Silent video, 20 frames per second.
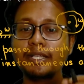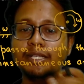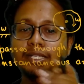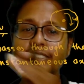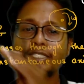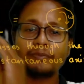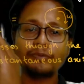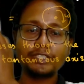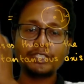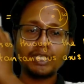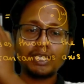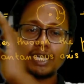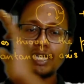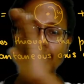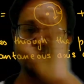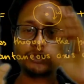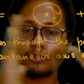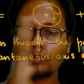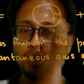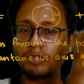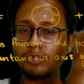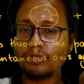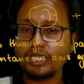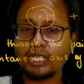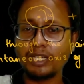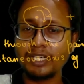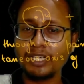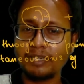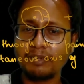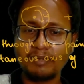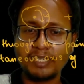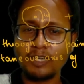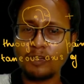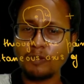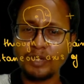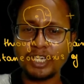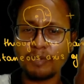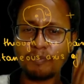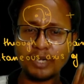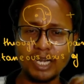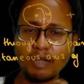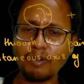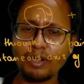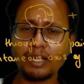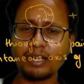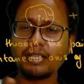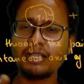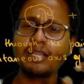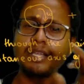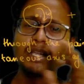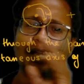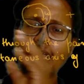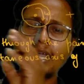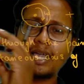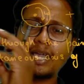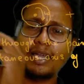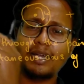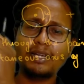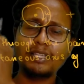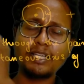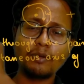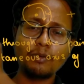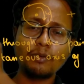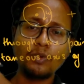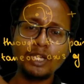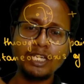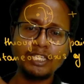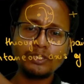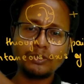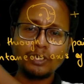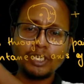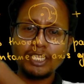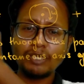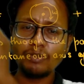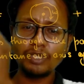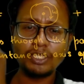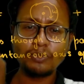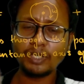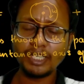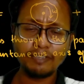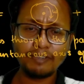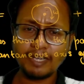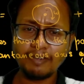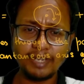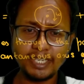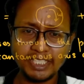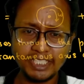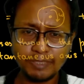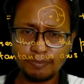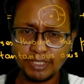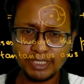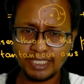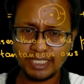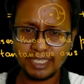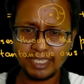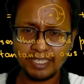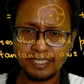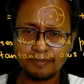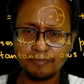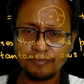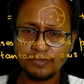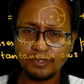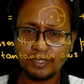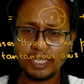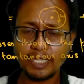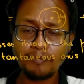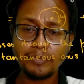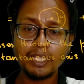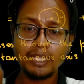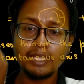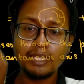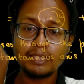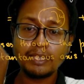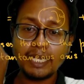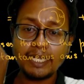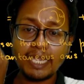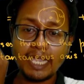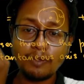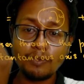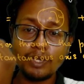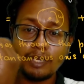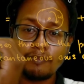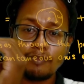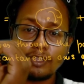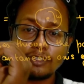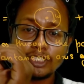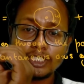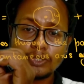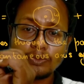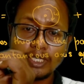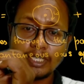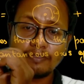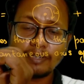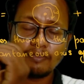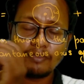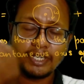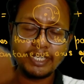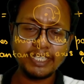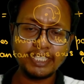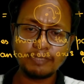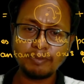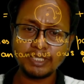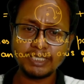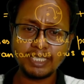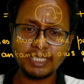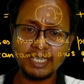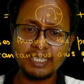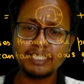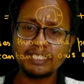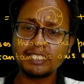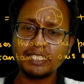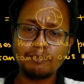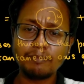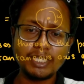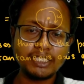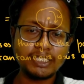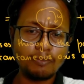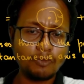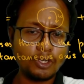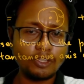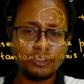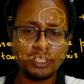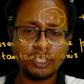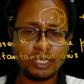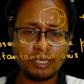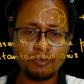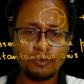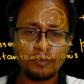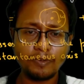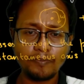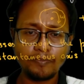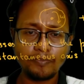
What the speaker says: Suppose a car is going with 100 kilometers per hour and the wheel is rotating with 25 meters per second. Okay, that angular velocity 25 meters per second is seen by someone on the ground.